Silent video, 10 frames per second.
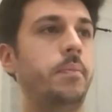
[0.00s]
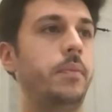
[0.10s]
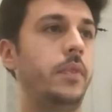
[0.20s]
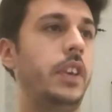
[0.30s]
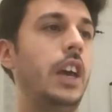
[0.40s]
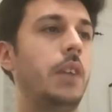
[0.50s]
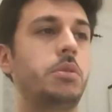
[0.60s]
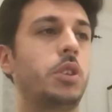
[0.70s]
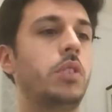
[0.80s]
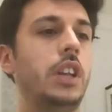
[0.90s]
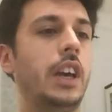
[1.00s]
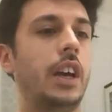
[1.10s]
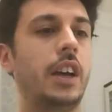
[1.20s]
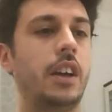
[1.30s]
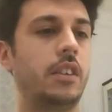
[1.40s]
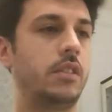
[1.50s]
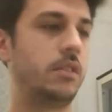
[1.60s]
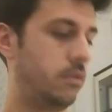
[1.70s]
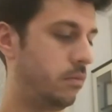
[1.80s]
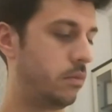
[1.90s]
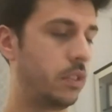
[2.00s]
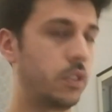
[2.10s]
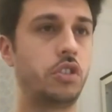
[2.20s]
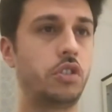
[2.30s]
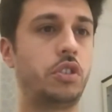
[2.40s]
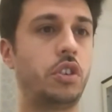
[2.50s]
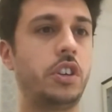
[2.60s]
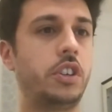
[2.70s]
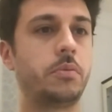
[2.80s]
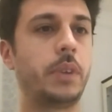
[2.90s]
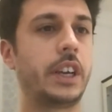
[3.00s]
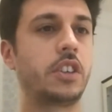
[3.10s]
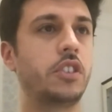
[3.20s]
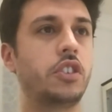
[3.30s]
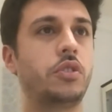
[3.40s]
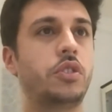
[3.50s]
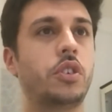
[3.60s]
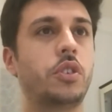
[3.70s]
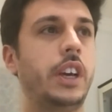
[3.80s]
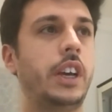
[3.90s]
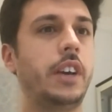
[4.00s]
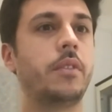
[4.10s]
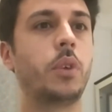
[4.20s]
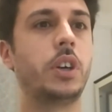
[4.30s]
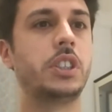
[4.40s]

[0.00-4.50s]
Yeah, absolutely. I'm going to share just my screen just to show where's the